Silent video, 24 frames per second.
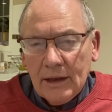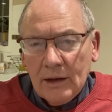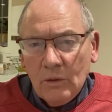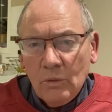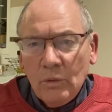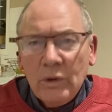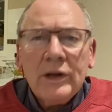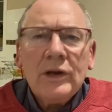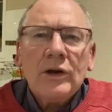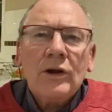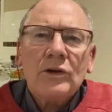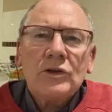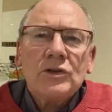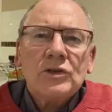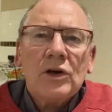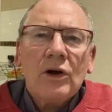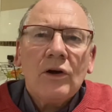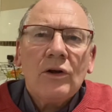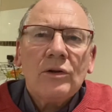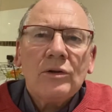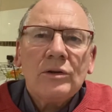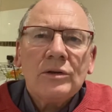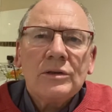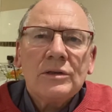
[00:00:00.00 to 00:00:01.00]
We're not
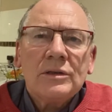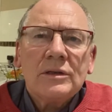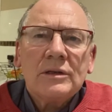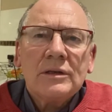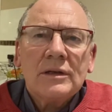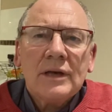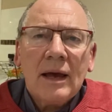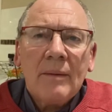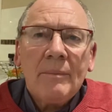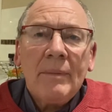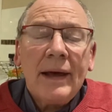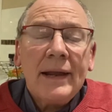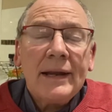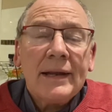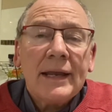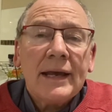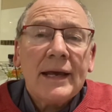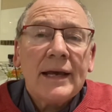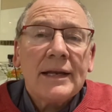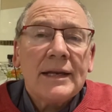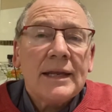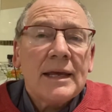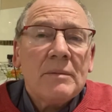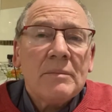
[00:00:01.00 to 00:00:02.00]
told about
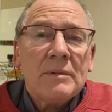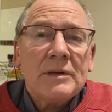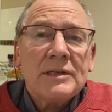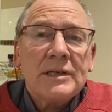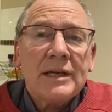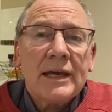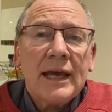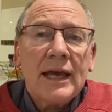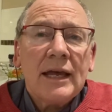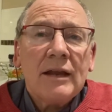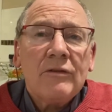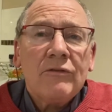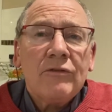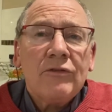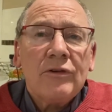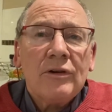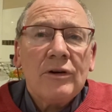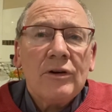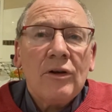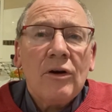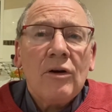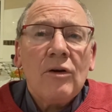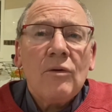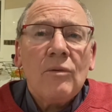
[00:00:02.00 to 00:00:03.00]
Nicodemus again for a
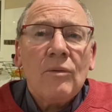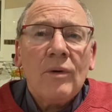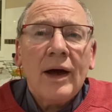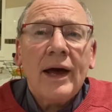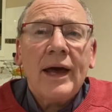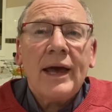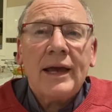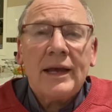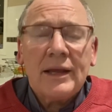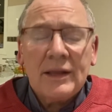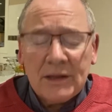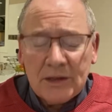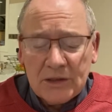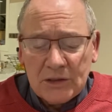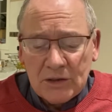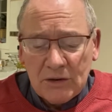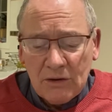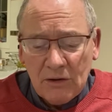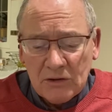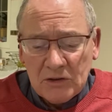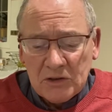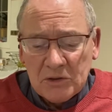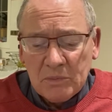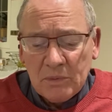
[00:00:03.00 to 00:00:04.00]
long way in this
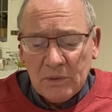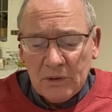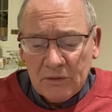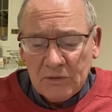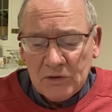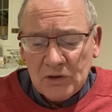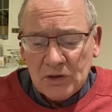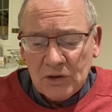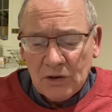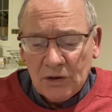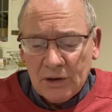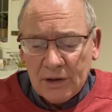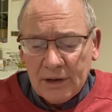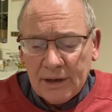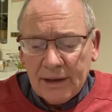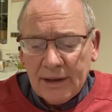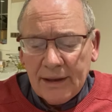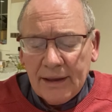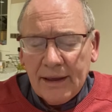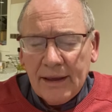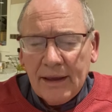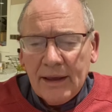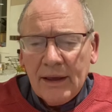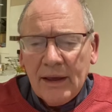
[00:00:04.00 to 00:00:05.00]
Gospel of John.
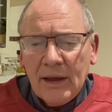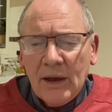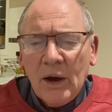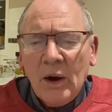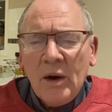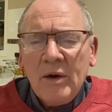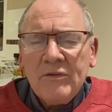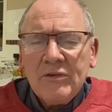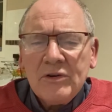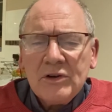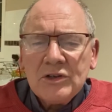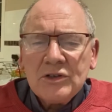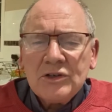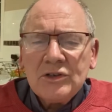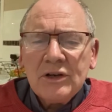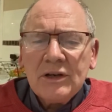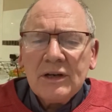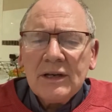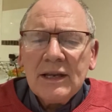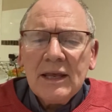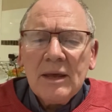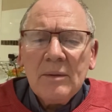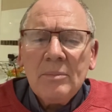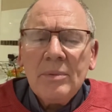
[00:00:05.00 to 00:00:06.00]
However, it
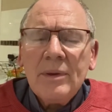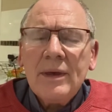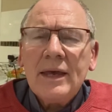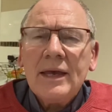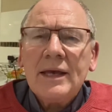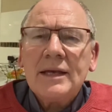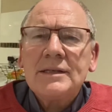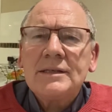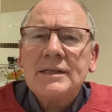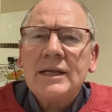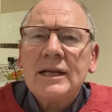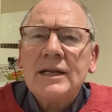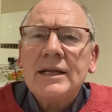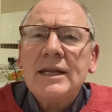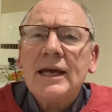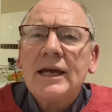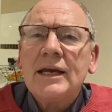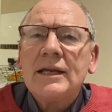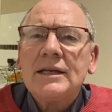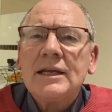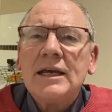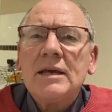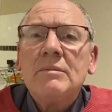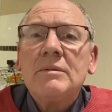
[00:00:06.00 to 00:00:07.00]
certainly appears that
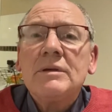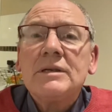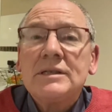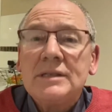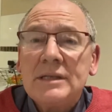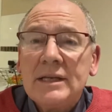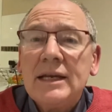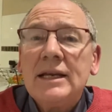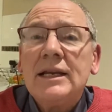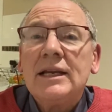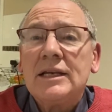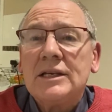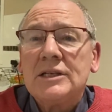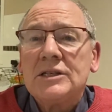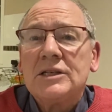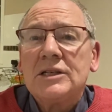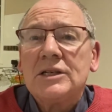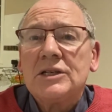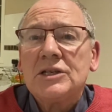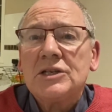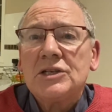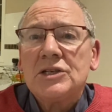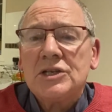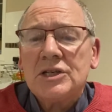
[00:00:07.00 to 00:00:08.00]
Nicodemus did
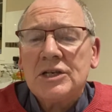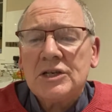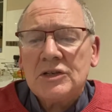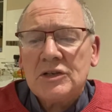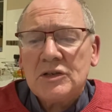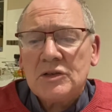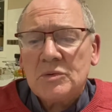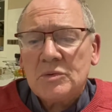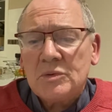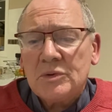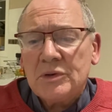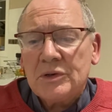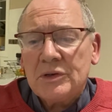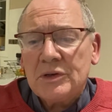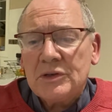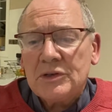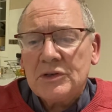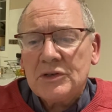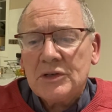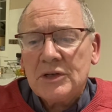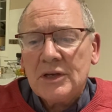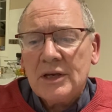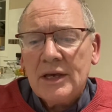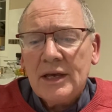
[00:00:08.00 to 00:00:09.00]
listen to Jesus'
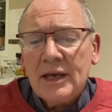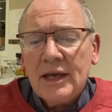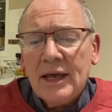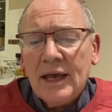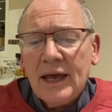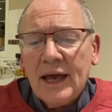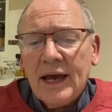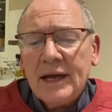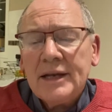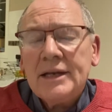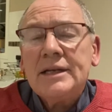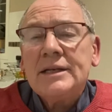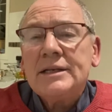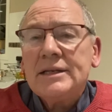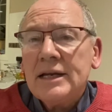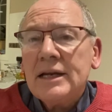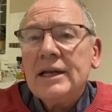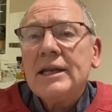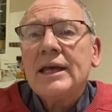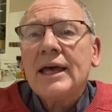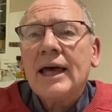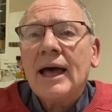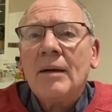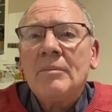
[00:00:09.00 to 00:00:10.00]
words and he
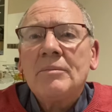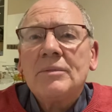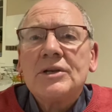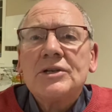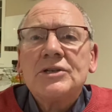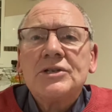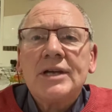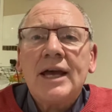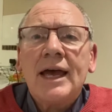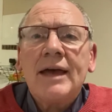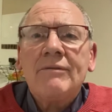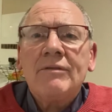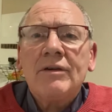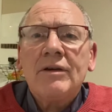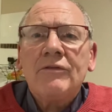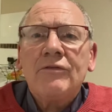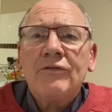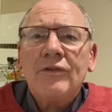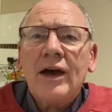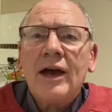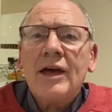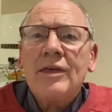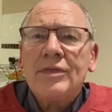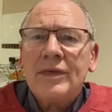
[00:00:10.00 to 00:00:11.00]
did come to saving
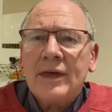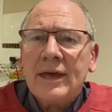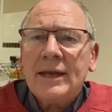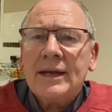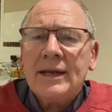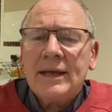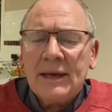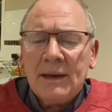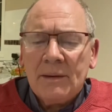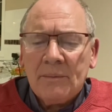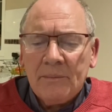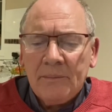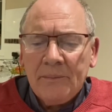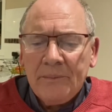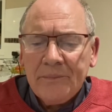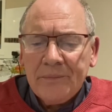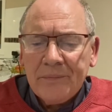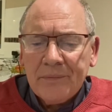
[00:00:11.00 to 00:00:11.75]
faith in him.